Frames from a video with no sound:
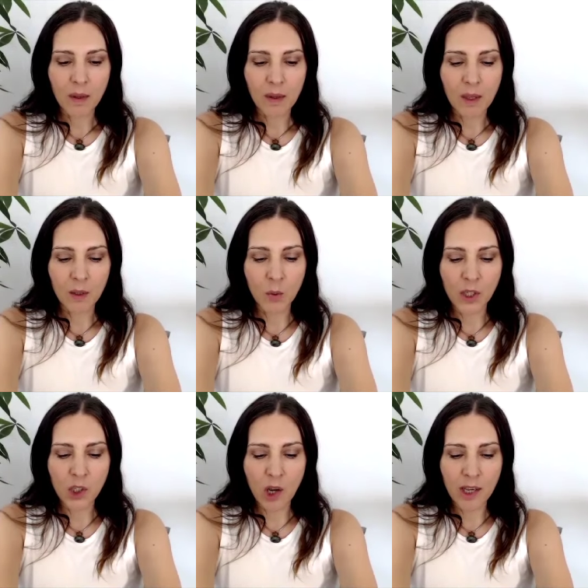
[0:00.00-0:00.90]
in
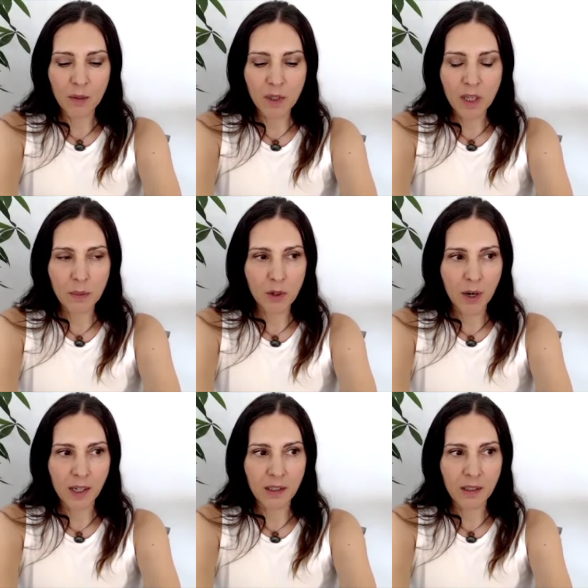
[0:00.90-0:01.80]
which I am
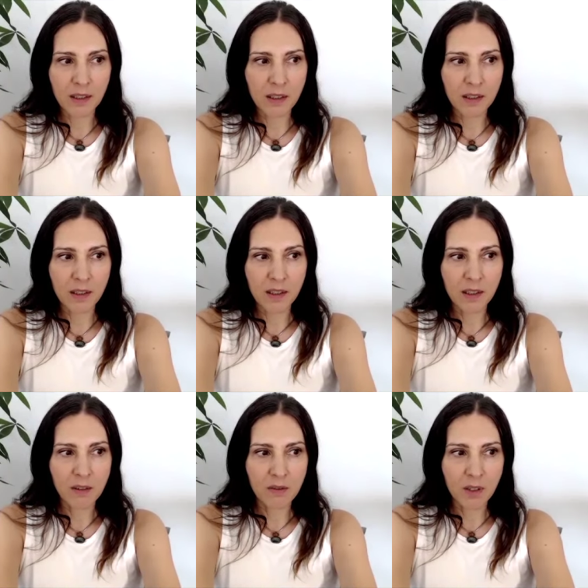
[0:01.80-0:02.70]
separated
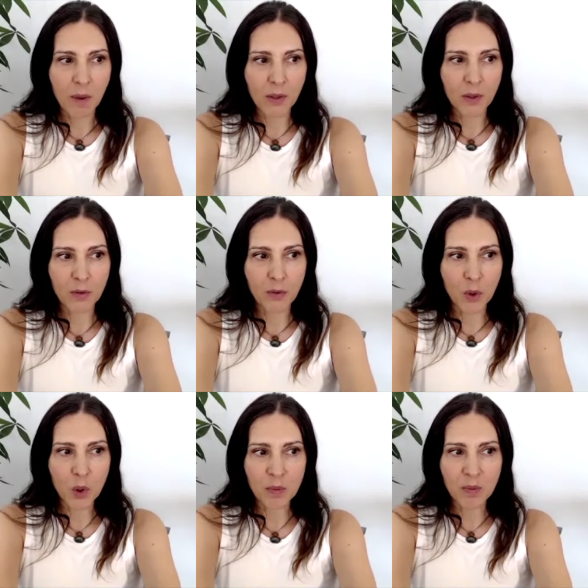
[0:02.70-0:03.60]
from other
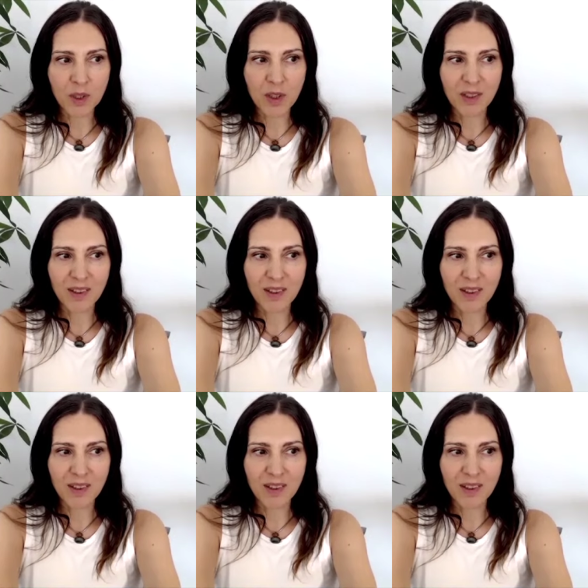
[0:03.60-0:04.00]
forms